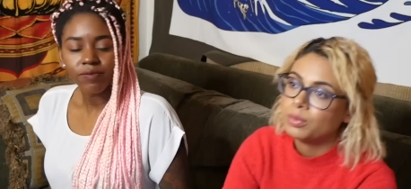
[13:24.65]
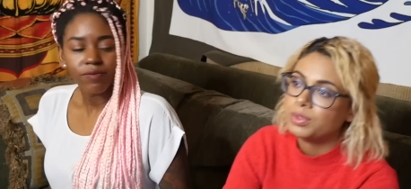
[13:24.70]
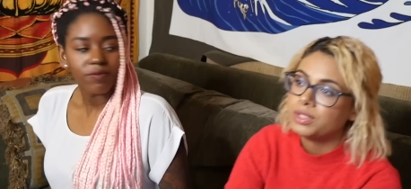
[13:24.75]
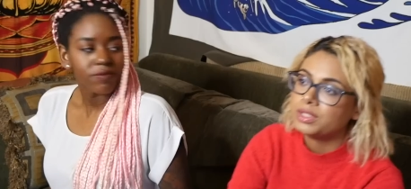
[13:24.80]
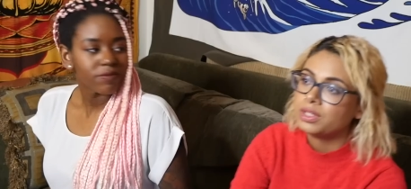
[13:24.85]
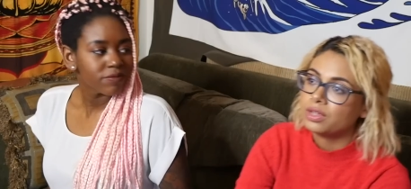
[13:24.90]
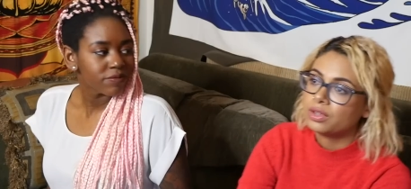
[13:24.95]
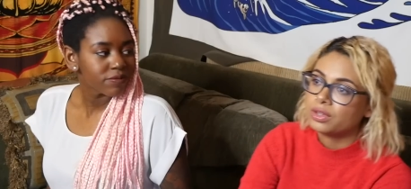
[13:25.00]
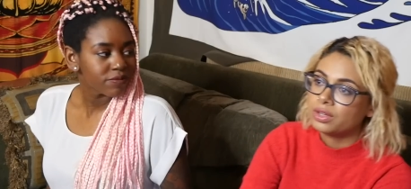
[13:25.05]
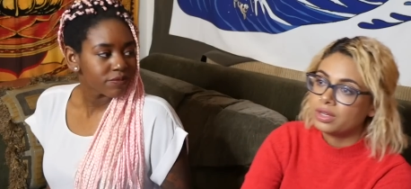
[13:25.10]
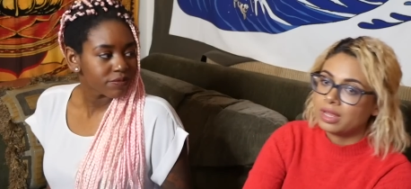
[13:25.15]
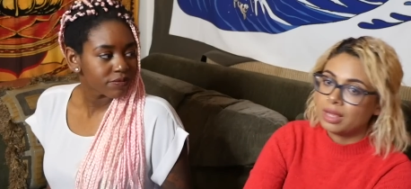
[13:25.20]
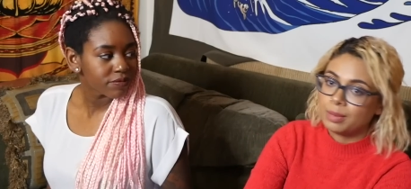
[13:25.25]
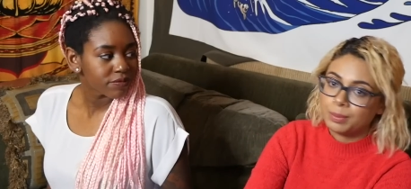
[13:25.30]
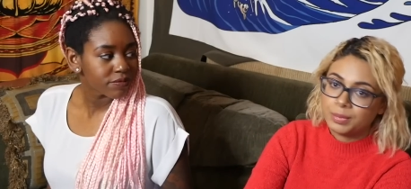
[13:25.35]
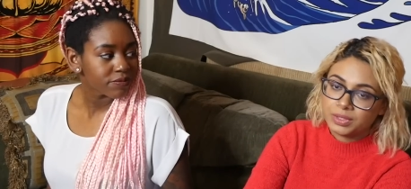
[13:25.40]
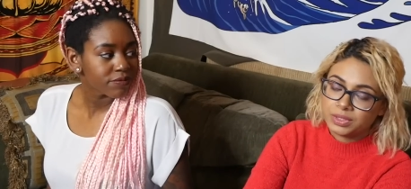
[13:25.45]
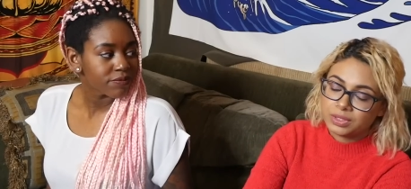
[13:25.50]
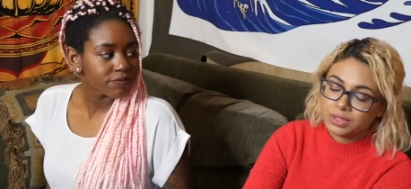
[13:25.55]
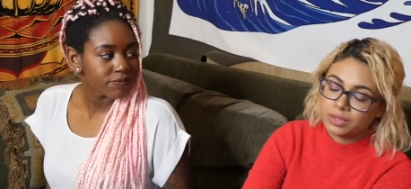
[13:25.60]
Speaker 1: It was a good
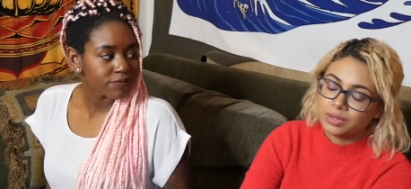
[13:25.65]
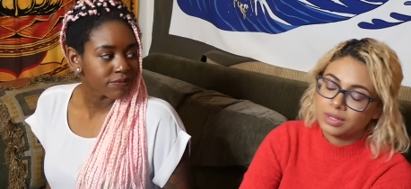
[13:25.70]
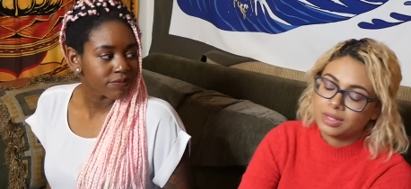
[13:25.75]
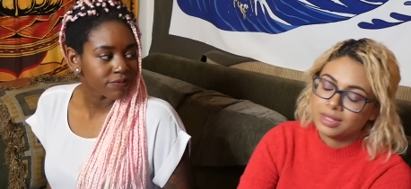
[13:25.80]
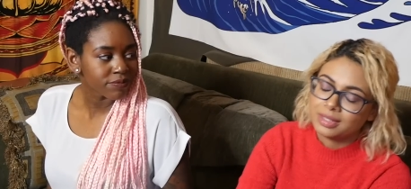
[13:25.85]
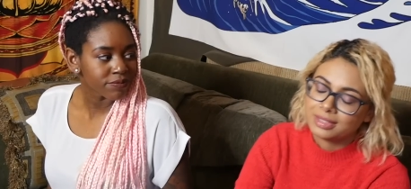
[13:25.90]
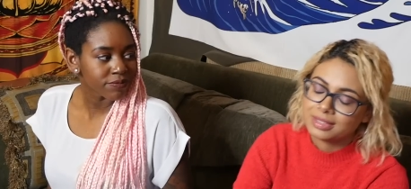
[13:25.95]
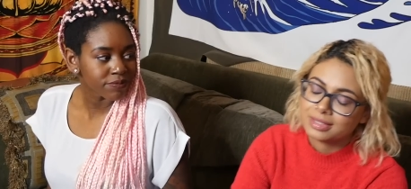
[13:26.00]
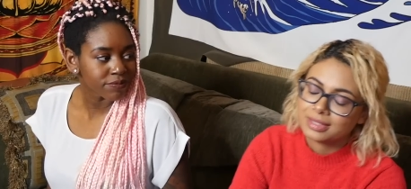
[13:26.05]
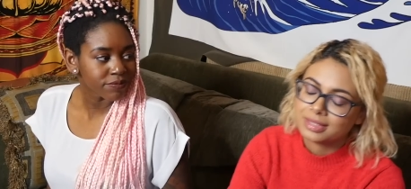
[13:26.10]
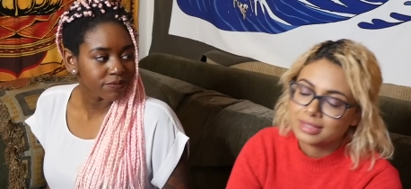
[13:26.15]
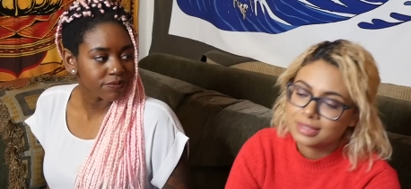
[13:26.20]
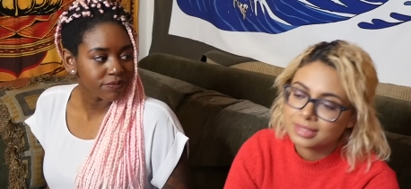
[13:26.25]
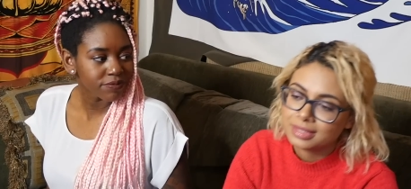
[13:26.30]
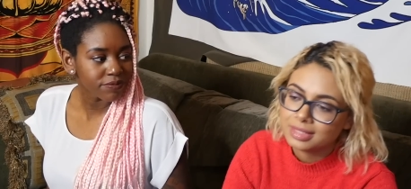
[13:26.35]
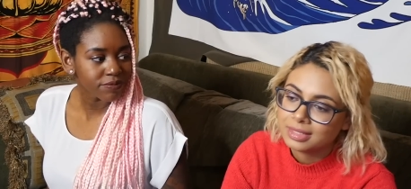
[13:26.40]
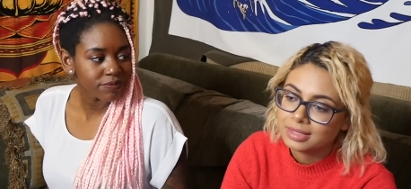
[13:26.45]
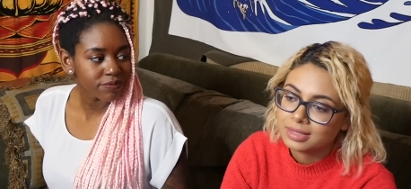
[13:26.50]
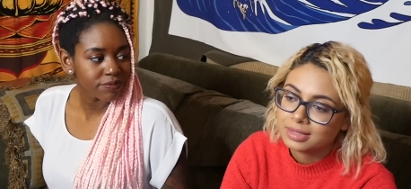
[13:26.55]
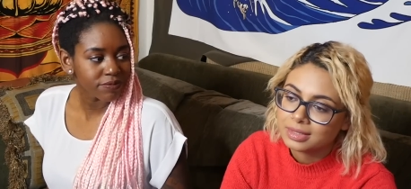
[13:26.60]
episode. Mm-hmm. It's
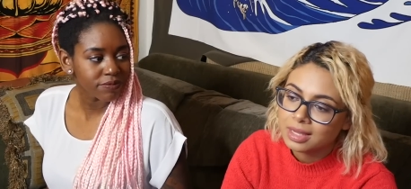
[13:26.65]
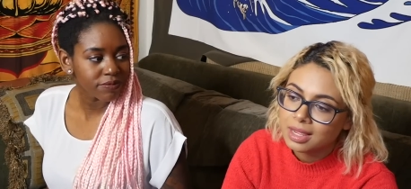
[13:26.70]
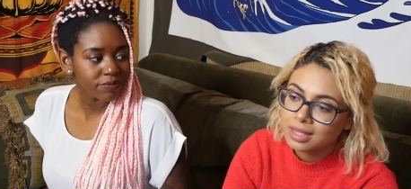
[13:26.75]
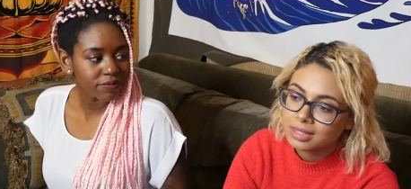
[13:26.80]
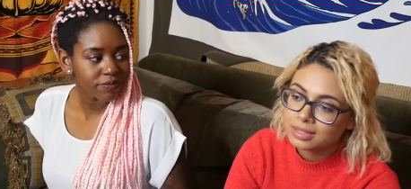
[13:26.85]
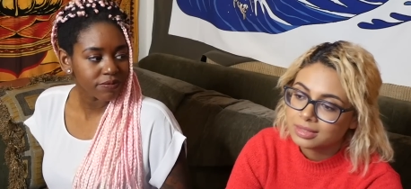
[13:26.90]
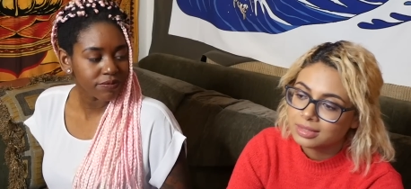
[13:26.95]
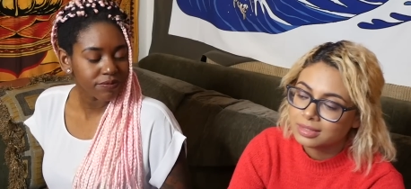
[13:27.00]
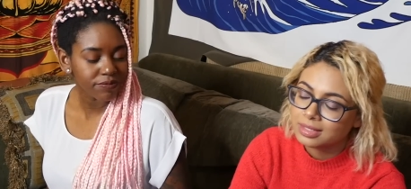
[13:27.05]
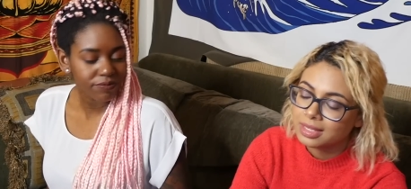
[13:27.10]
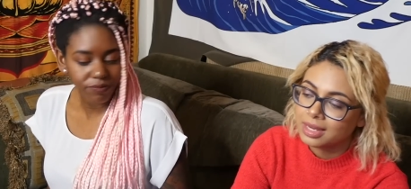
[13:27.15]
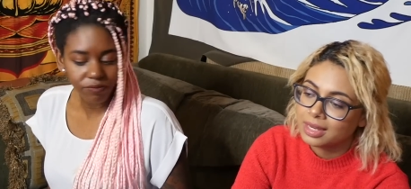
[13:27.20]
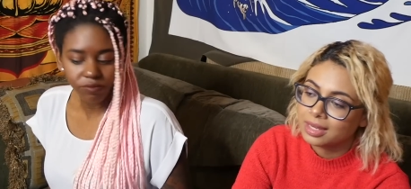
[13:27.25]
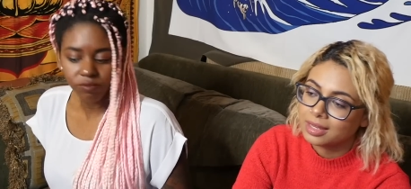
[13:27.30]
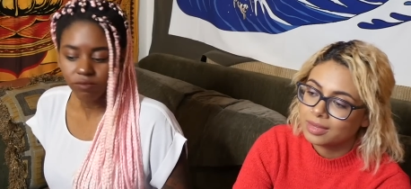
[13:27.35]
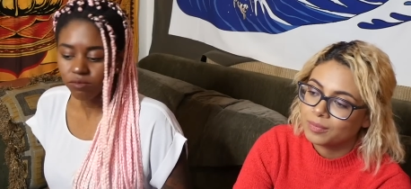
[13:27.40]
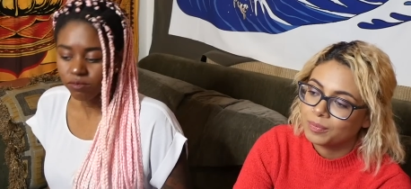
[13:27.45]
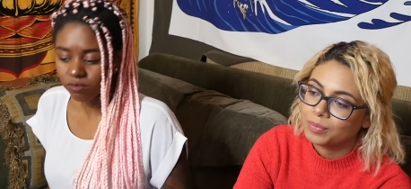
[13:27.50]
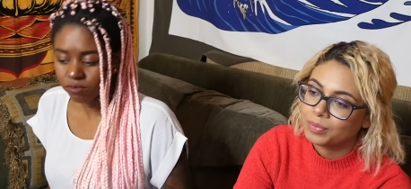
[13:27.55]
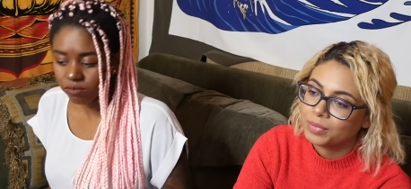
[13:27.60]
it sucks like
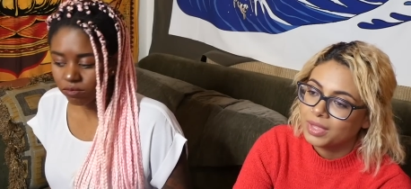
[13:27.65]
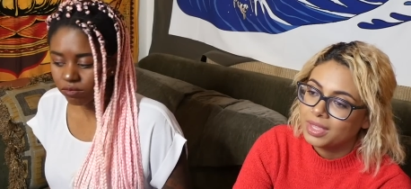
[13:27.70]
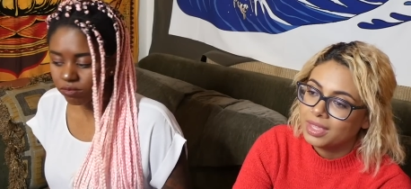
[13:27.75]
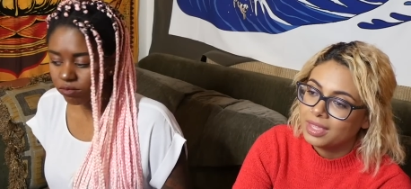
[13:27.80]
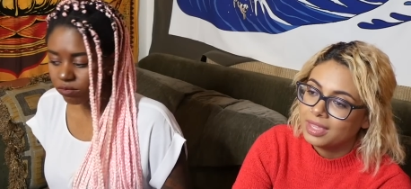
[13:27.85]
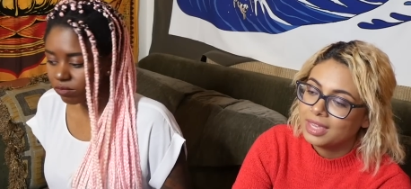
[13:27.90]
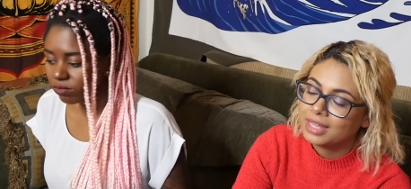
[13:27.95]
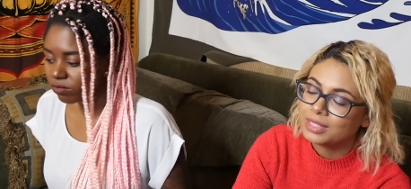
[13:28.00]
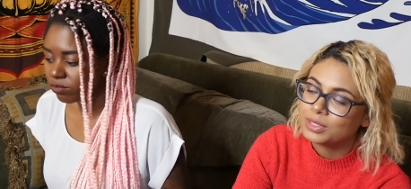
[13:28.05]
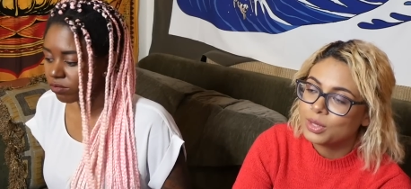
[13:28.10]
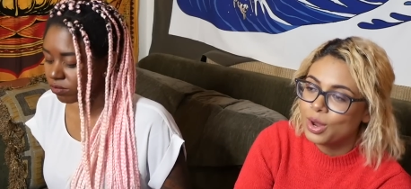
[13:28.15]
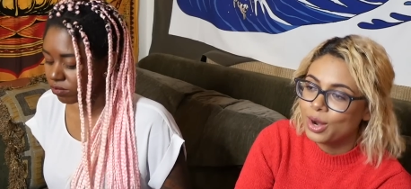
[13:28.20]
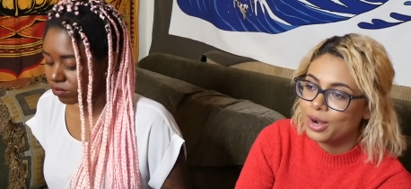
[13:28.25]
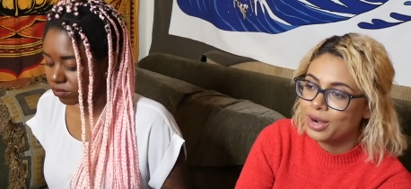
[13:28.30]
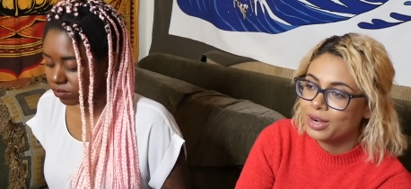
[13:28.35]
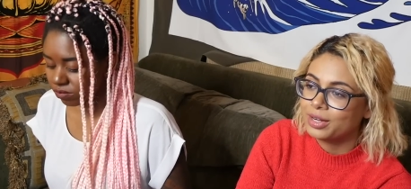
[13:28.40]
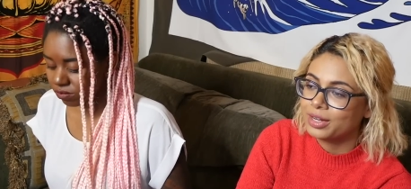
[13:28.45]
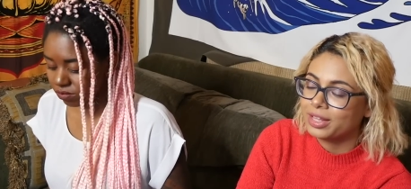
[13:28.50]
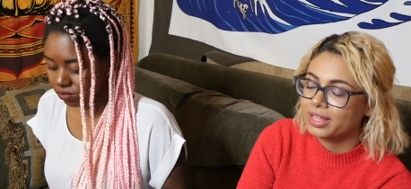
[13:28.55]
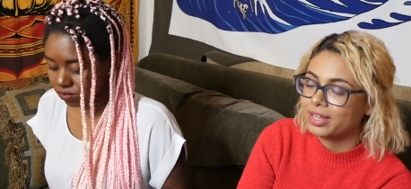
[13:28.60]
it's
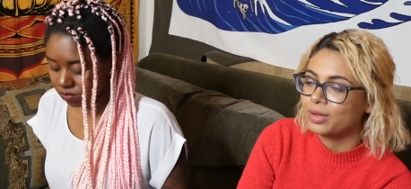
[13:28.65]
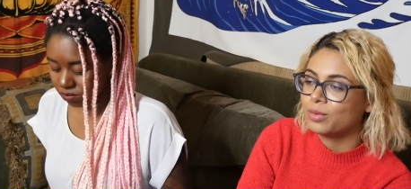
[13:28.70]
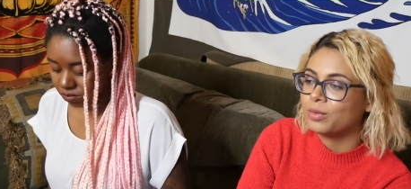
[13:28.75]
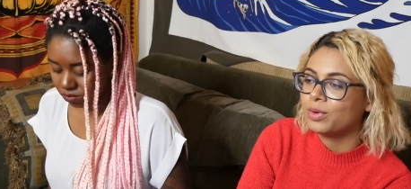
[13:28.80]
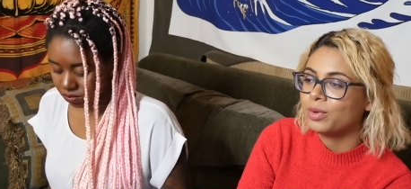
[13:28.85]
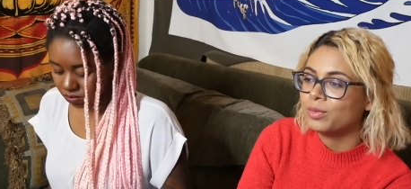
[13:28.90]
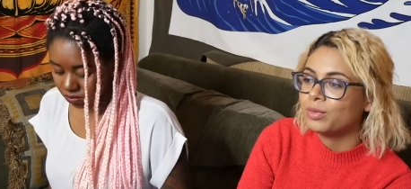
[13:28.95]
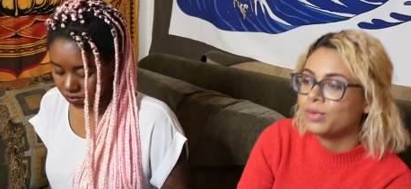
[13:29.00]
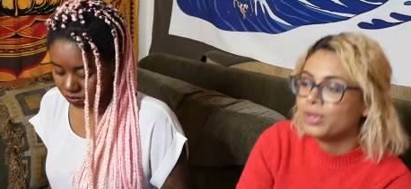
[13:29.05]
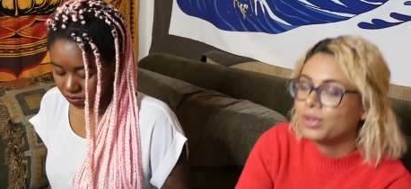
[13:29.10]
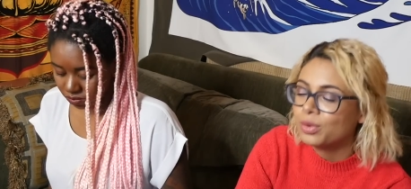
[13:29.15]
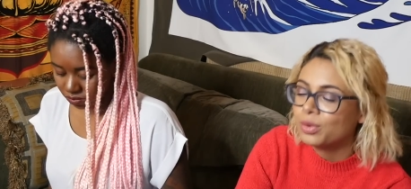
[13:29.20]
hard like we're you